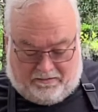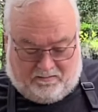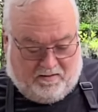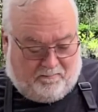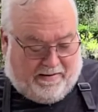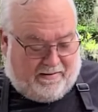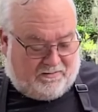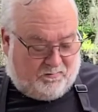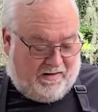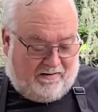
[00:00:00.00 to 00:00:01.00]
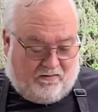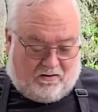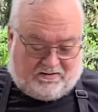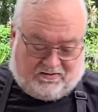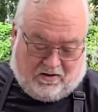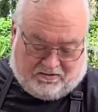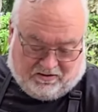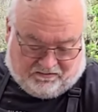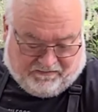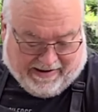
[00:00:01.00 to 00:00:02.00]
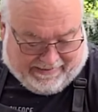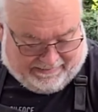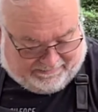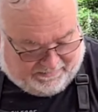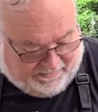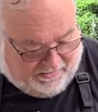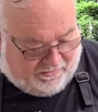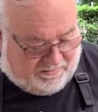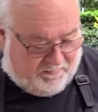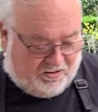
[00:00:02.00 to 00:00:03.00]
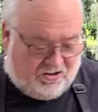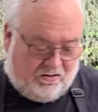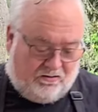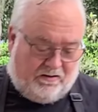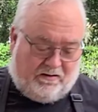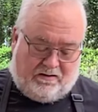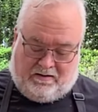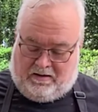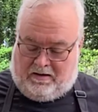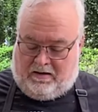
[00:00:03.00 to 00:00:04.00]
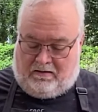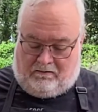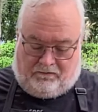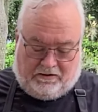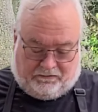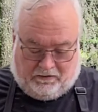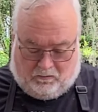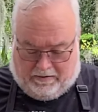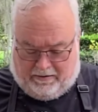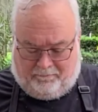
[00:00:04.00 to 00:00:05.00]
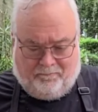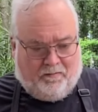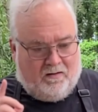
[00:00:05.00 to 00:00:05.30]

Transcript: out in the meat palace. We have our sausage fatty sitting here. It's been chilled in the fridge for a little while.